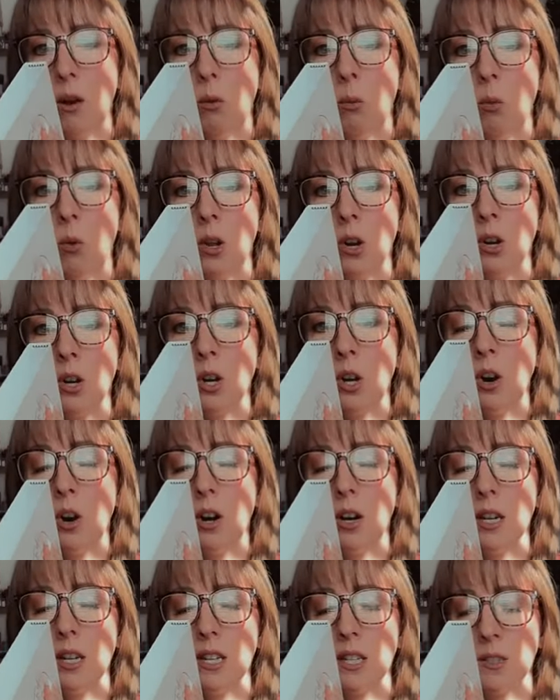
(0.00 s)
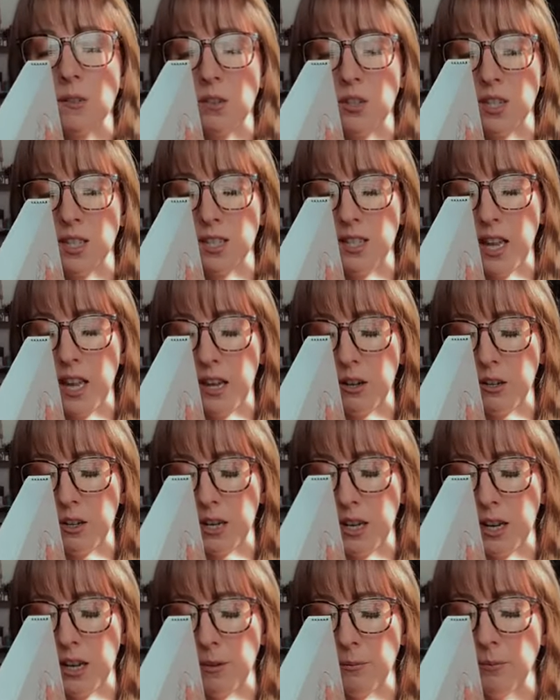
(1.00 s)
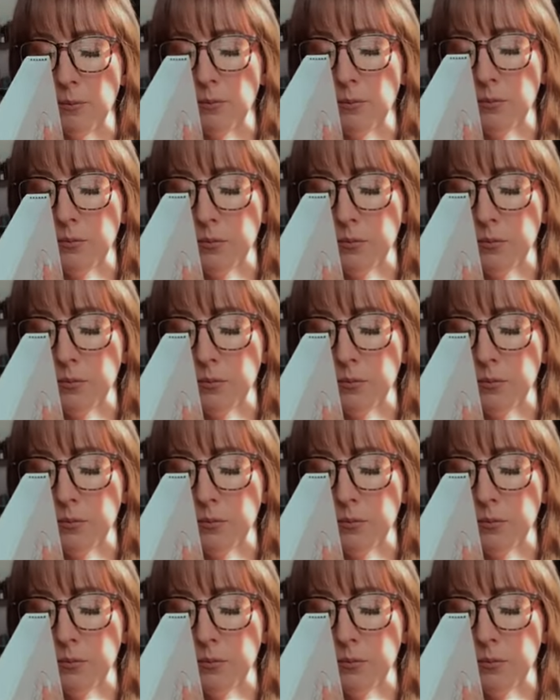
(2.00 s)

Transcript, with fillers: out what our card is for Saturday.